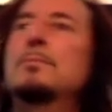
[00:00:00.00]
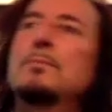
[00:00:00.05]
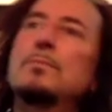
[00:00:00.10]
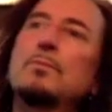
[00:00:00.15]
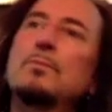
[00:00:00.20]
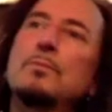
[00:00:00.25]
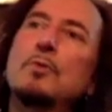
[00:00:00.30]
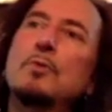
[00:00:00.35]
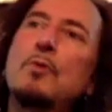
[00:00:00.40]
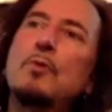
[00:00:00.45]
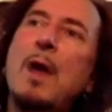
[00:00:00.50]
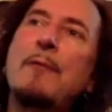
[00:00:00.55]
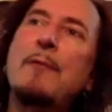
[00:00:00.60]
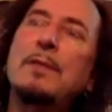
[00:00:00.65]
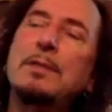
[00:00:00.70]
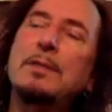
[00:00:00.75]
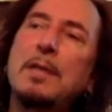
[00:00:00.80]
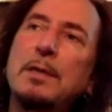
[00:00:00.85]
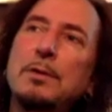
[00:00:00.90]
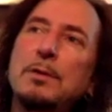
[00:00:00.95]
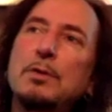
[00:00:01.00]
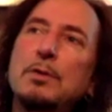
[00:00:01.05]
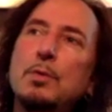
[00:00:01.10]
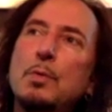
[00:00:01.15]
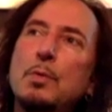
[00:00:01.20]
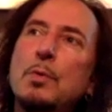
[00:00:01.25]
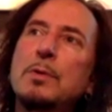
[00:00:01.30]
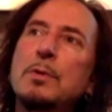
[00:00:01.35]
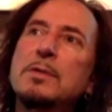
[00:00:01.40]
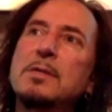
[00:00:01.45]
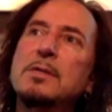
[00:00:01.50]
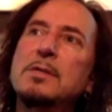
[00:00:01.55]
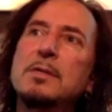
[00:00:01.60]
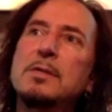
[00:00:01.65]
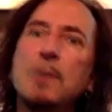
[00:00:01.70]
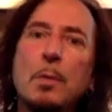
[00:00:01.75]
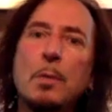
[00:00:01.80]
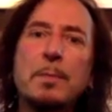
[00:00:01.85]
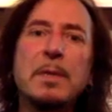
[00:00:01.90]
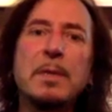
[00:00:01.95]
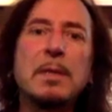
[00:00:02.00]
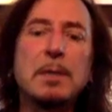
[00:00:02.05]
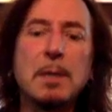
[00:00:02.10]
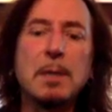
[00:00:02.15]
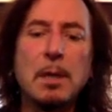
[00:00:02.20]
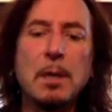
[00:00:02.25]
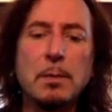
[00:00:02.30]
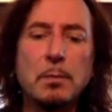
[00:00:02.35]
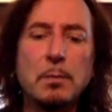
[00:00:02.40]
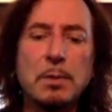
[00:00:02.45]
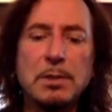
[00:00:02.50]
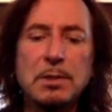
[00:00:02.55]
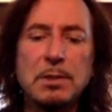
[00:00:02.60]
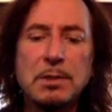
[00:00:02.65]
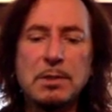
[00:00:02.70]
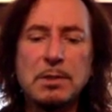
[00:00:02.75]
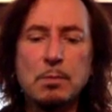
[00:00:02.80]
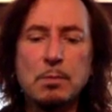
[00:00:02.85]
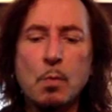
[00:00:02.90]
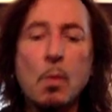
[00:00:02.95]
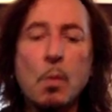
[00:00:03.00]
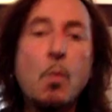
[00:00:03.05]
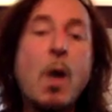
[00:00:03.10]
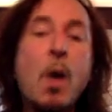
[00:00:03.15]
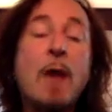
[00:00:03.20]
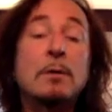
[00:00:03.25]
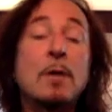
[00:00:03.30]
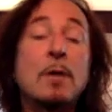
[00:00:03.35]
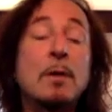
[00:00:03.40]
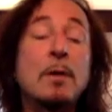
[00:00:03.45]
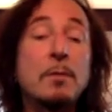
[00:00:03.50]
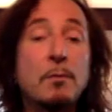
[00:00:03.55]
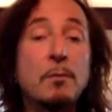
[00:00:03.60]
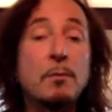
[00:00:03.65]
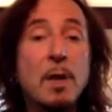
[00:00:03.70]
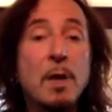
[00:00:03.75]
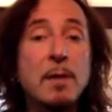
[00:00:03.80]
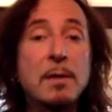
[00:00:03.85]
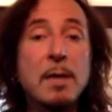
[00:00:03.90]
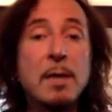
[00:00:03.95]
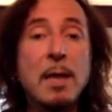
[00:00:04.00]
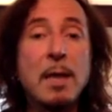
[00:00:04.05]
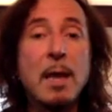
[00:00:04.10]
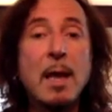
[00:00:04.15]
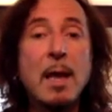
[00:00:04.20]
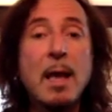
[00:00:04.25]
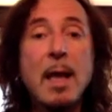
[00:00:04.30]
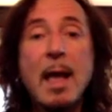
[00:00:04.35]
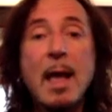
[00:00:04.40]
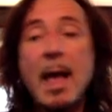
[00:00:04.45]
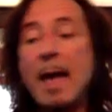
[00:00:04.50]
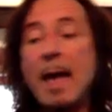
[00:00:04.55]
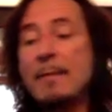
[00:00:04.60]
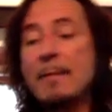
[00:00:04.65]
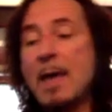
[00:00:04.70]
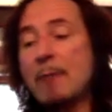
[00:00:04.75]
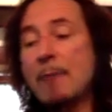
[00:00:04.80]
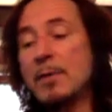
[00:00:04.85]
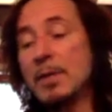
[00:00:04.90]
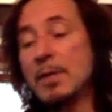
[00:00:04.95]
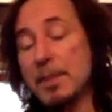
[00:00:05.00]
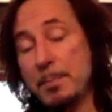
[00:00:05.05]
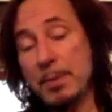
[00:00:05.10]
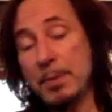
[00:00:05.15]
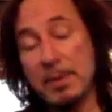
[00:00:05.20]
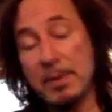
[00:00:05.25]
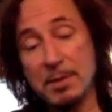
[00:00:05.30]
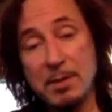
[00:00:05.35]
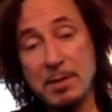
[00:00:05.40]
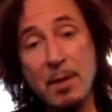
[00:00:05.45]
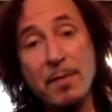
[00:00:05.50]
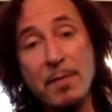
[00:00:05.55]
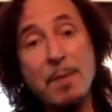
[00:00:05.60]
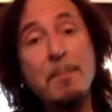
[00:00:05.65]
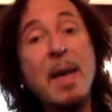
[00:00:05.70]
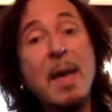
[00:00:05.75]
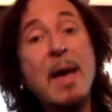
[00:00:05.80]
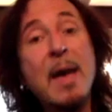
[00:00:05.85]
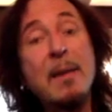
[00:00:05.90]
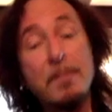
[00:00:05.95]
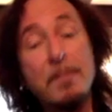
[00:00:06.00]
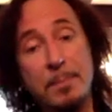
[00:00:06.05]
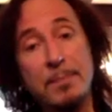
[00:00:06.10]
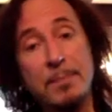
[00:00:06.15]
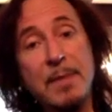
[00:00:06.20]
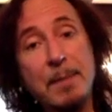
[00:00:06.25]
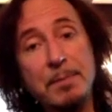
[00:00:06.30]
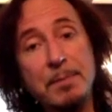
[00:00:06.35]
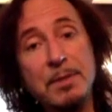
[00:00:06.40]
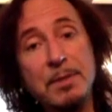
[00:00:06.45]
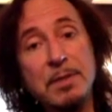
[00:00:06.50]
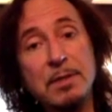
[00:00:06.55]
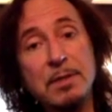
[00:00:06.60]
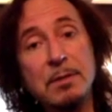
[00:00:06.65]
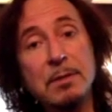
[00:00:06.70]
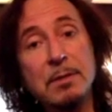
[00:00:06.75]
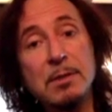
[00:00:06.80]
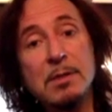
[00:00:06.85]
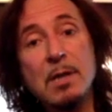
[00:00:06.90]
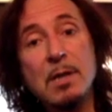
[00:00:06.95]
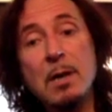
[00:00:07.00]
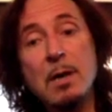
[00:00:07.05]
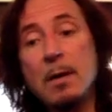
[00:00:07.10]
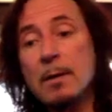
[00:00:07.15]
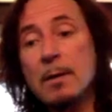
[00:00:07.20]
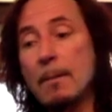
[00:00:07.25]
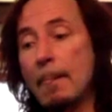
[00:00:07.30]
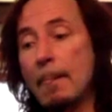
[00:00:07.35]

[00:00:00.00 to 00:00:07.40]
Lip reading: gravitate towards is the opening cut, which is Wild on the Run. And that really put us on the map, that particular song.